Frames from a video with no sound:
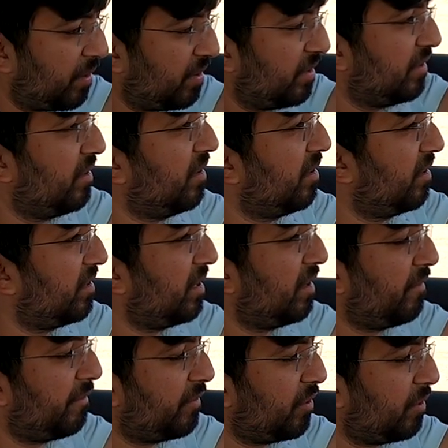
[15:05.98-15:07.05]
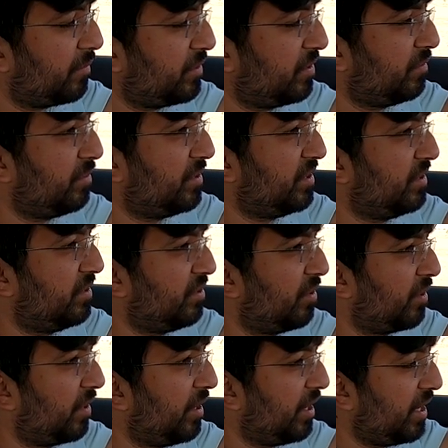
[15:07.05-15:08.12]
one, the telephone options, which is
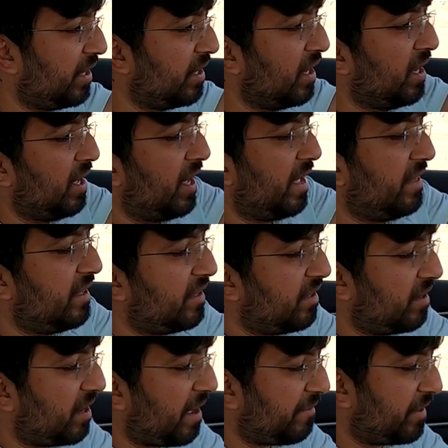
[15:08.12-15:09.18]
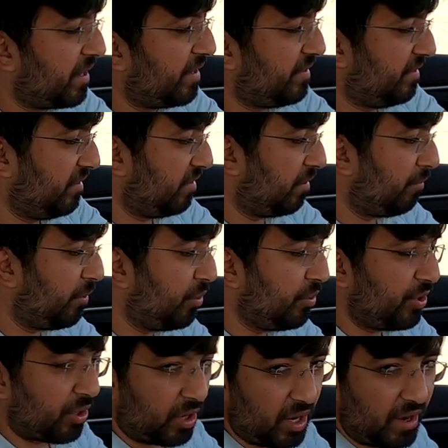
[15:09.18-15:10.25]
your green, and then the navigation is in
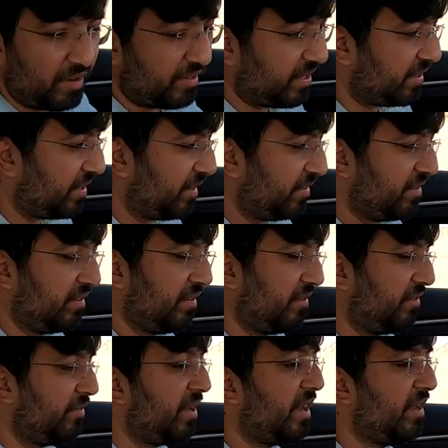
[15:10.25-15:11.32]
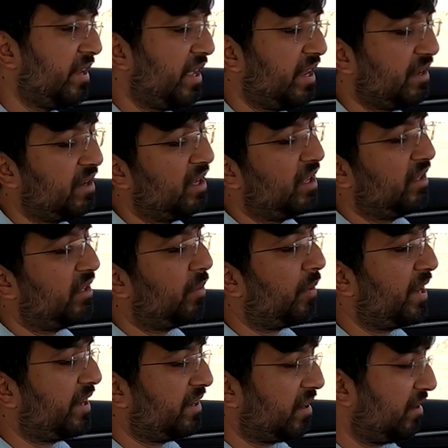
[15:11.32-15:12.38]
blue, your car settings is in red, and the
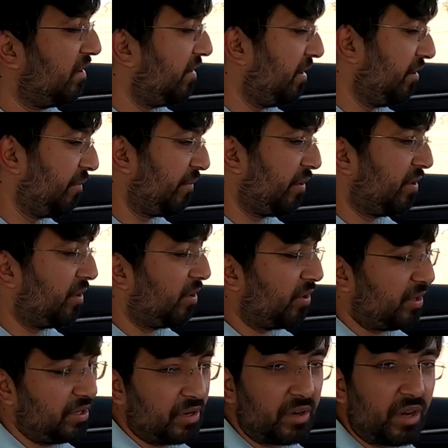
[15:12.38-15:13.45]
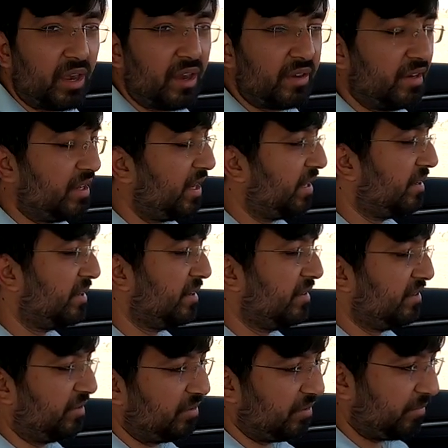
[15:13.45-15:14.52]
white color is for all your car related,
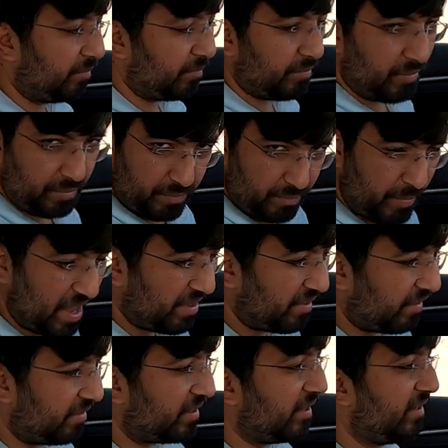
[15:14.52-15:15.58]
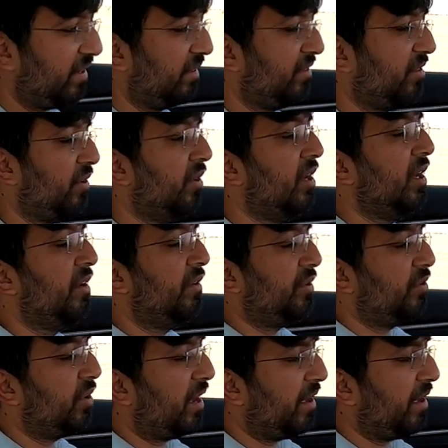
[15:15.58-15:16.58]
you know, basic settings. So you